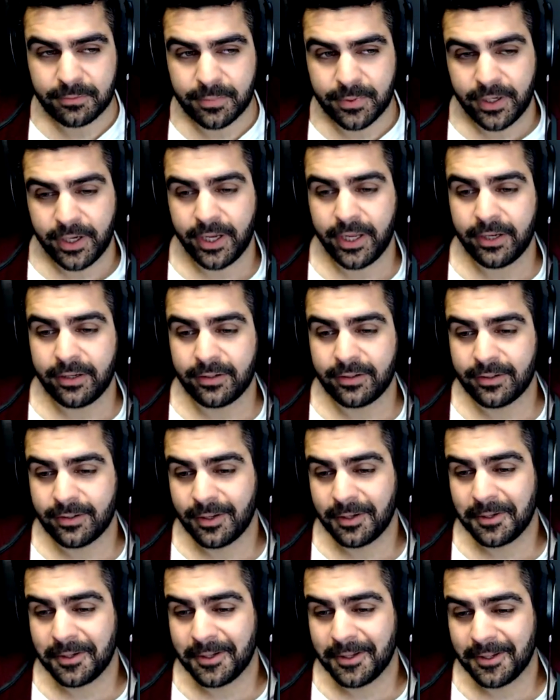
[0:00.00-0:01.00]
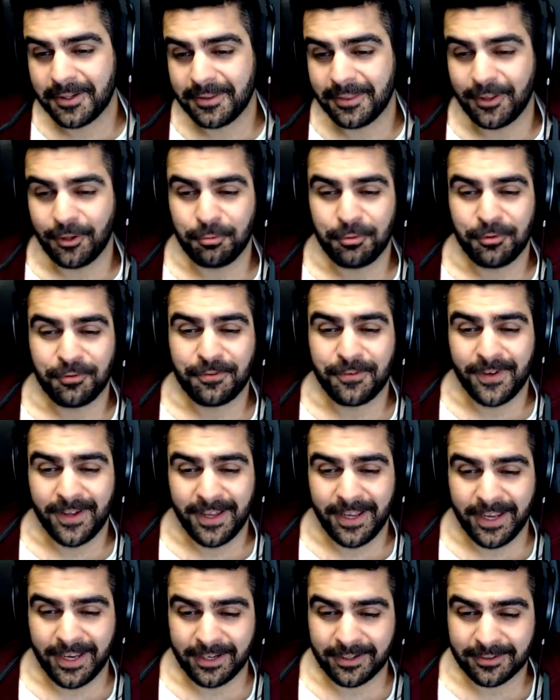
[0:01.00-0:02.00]
But they'll be
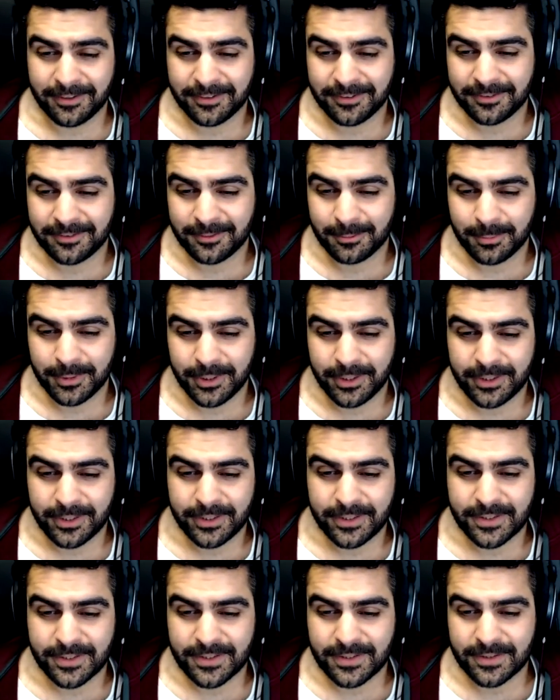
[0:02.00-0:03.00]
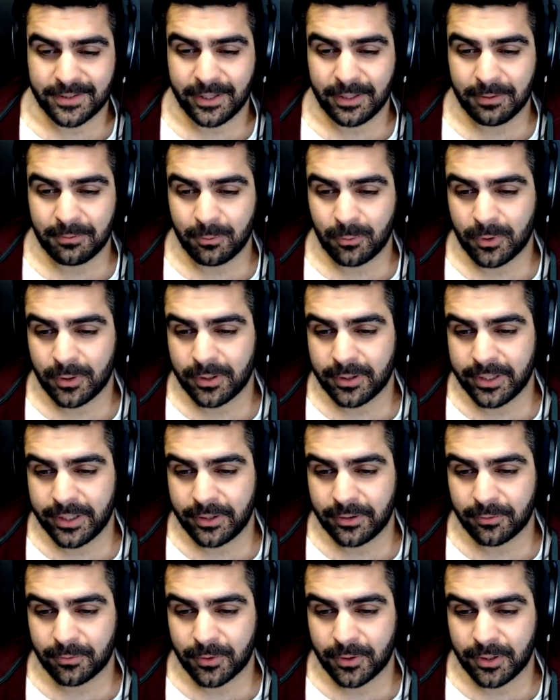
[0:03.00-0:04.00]
fine because they weren't in
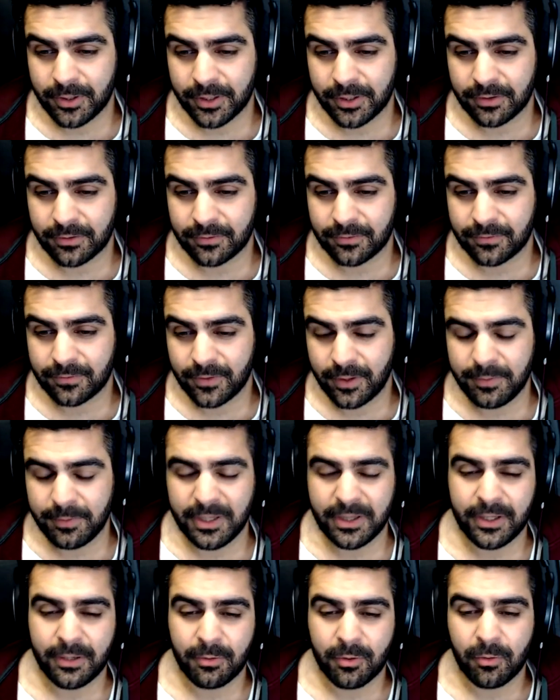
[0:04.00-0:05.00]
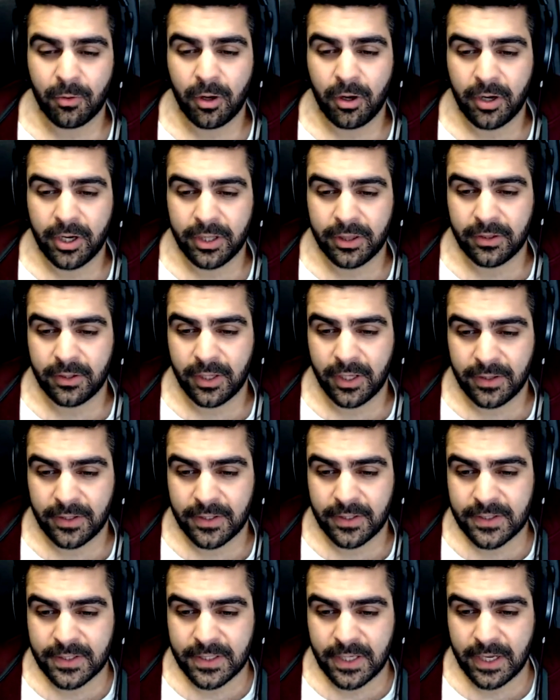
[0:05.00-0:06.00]
the wrong. And I mean, they were wrong in
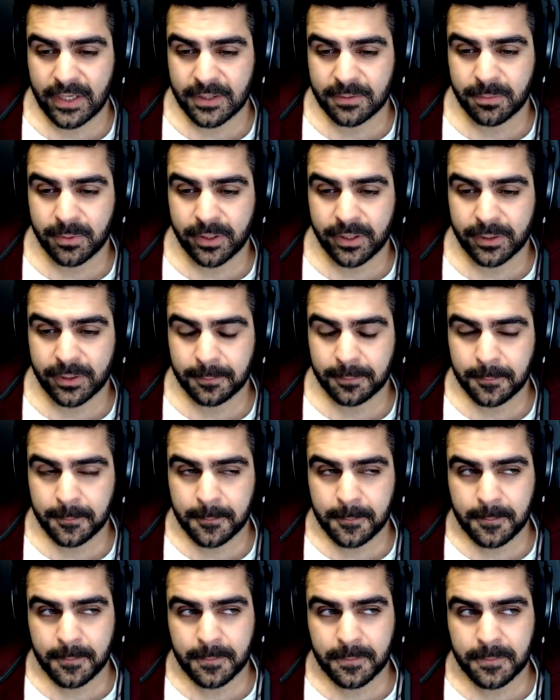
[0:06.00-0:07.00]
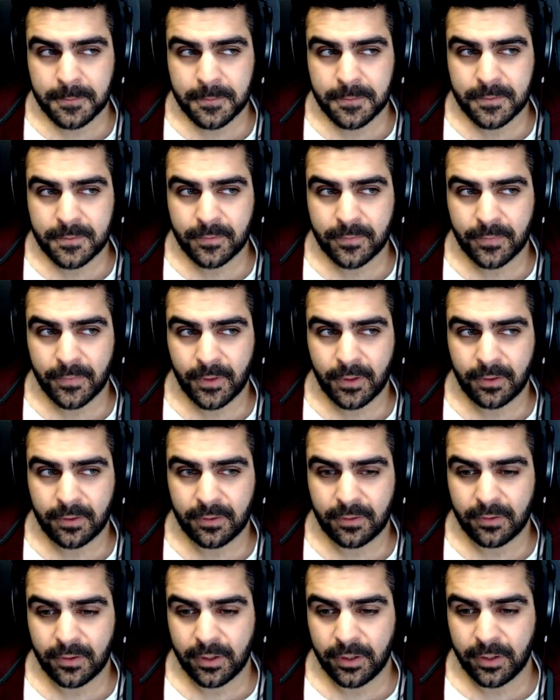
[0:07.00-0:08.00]
this case, but
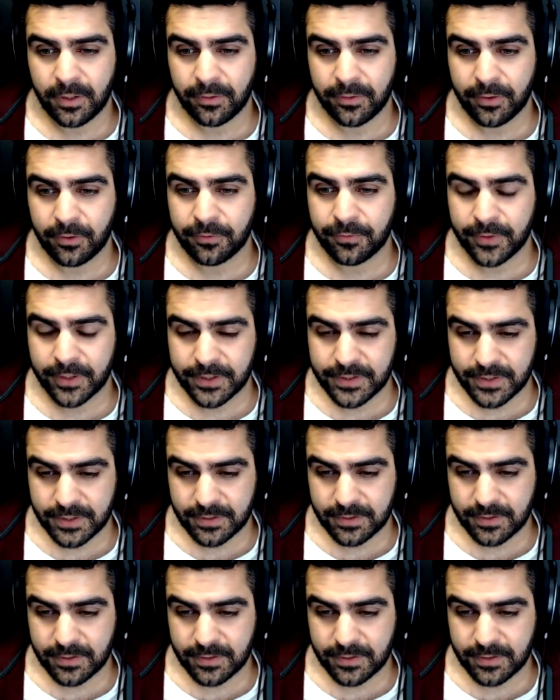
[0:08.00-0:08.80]
they'll fix it.